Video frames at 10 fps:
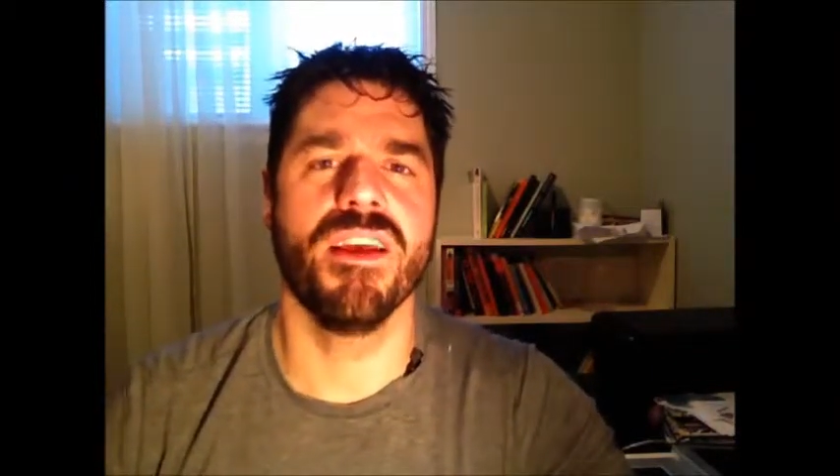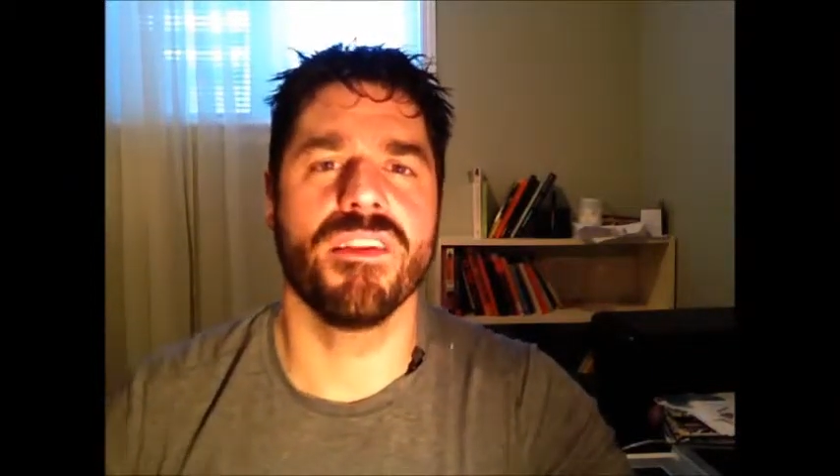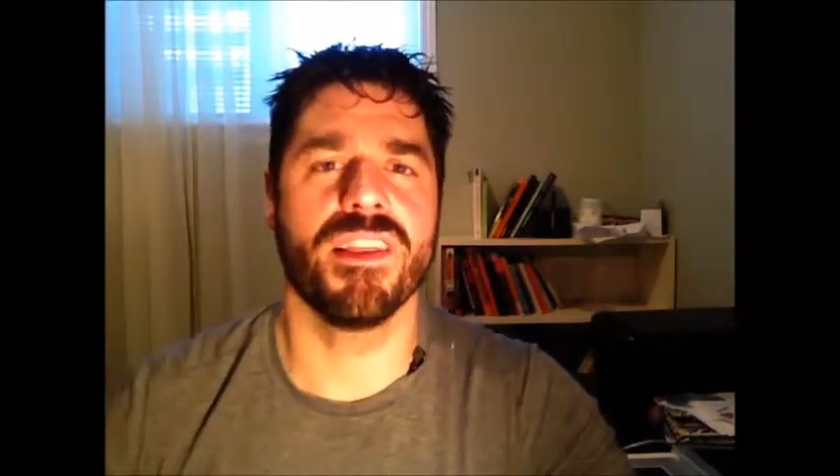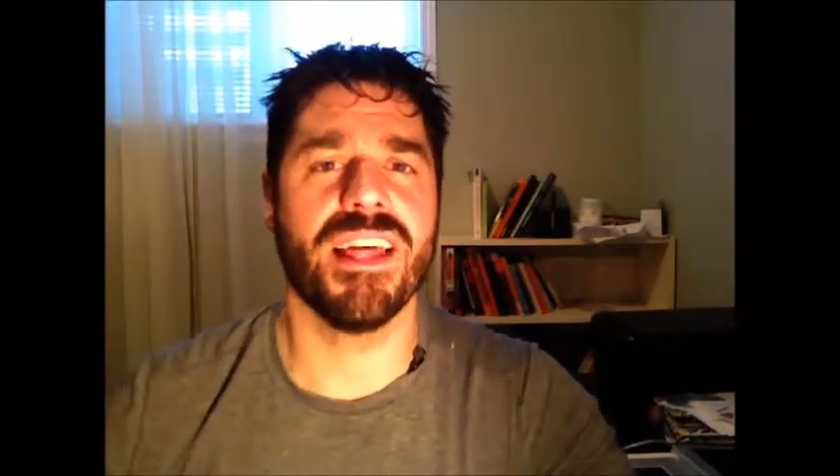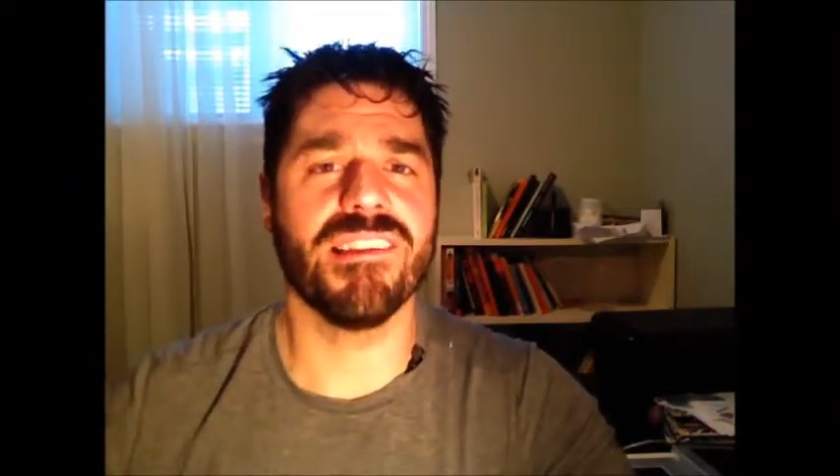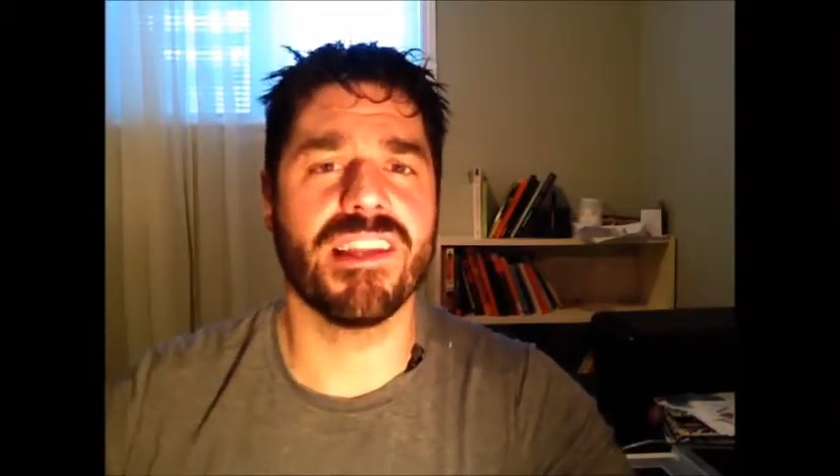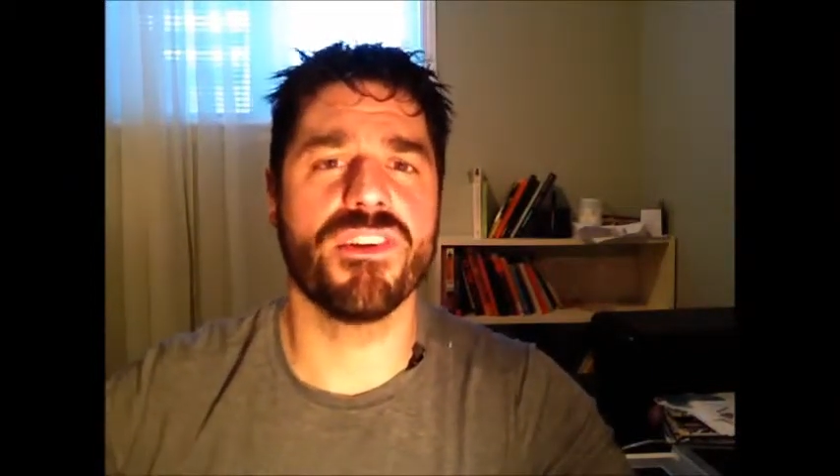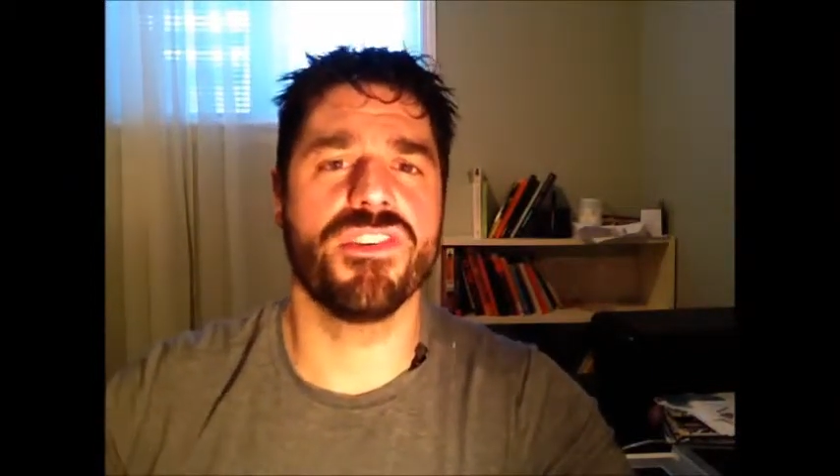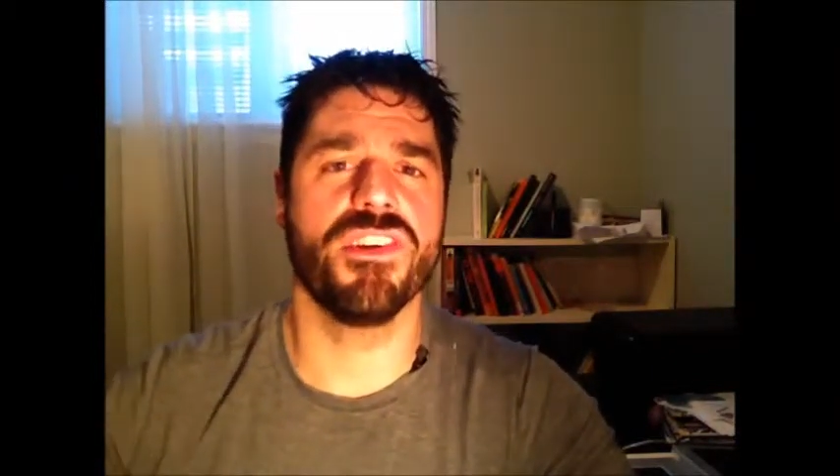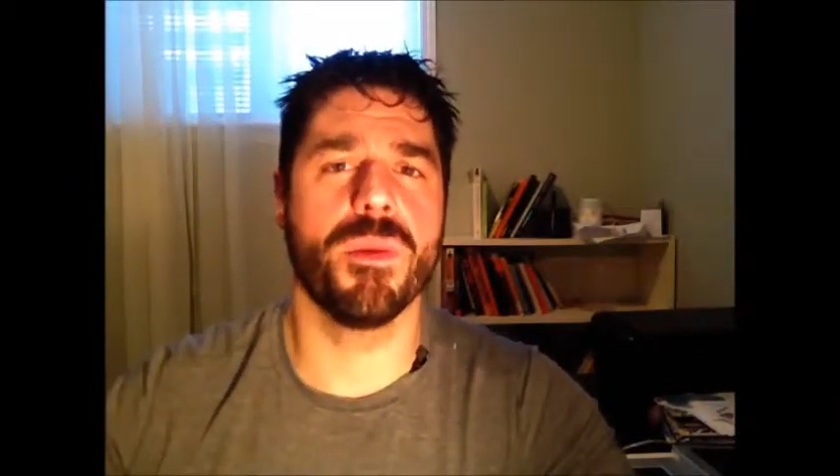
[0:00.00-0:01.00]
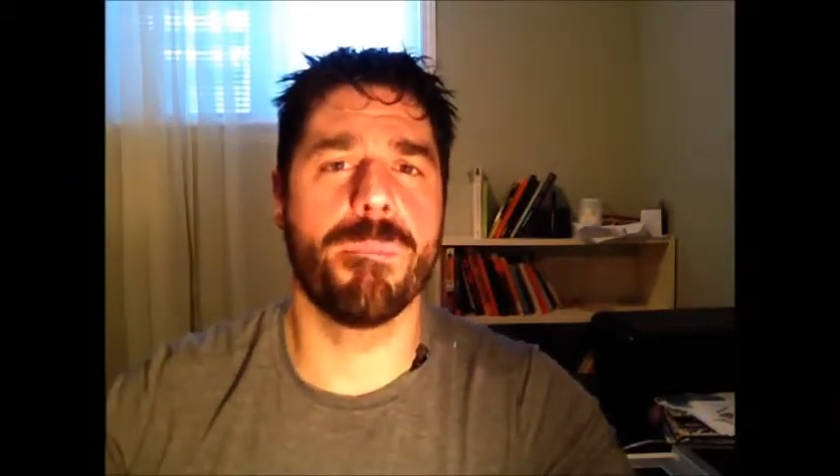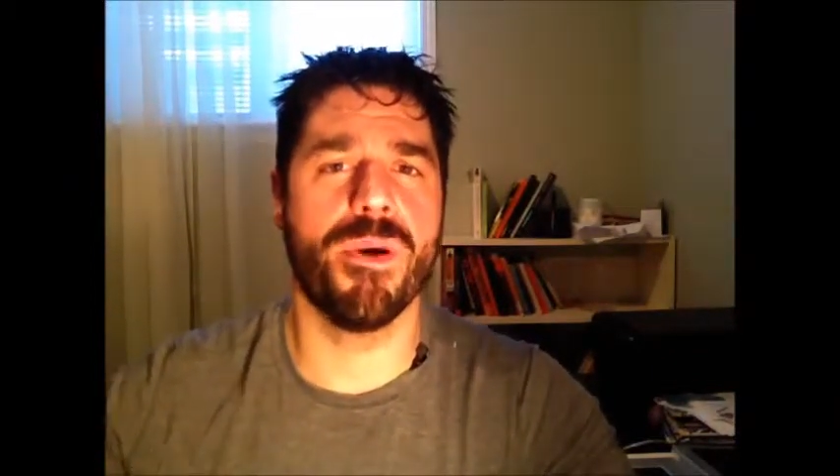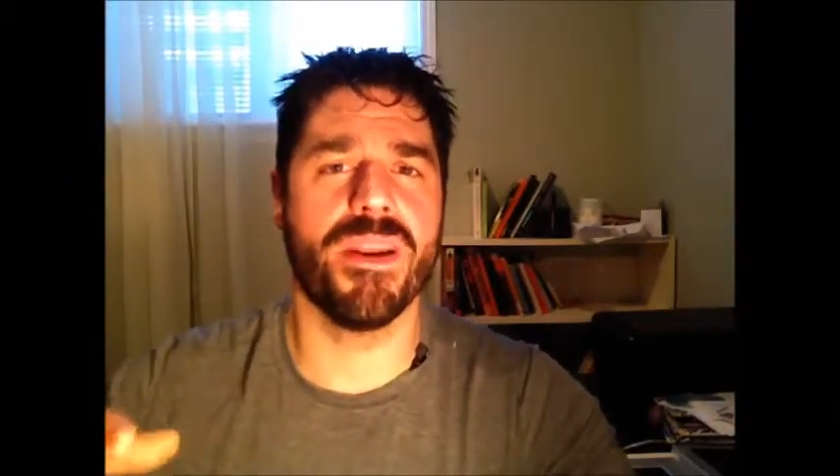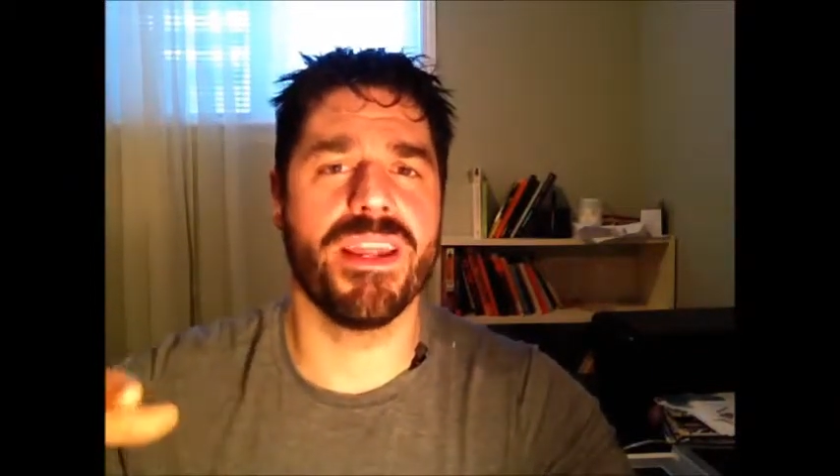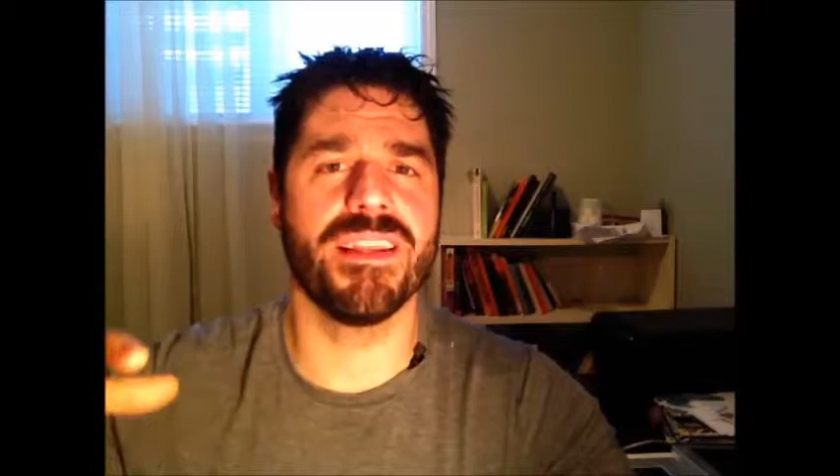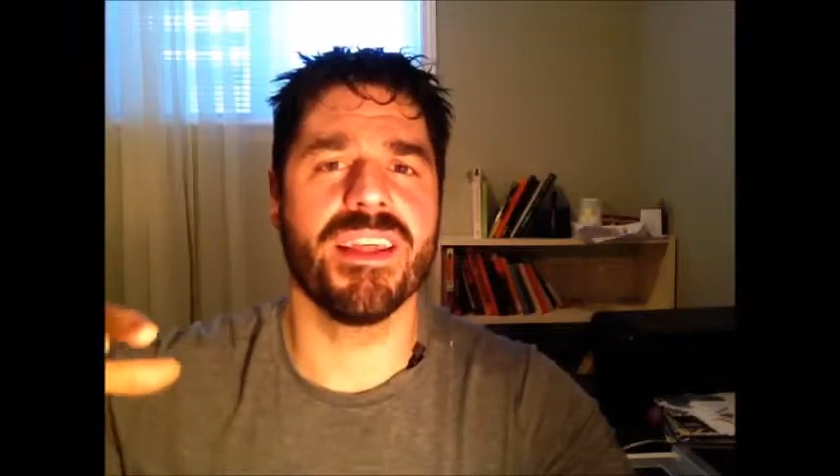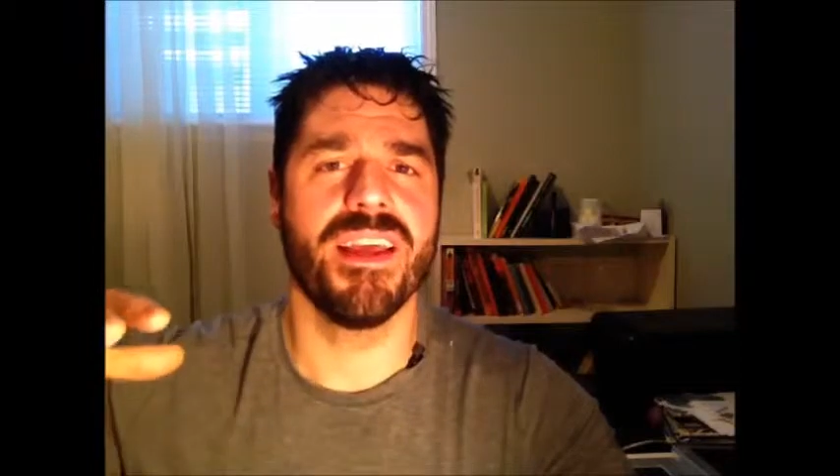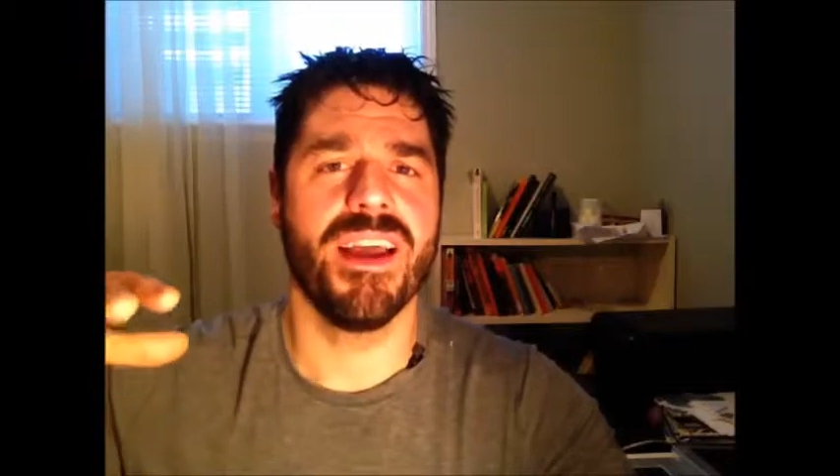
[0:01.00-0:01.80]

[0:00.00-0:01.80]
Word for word: the less energy you put in,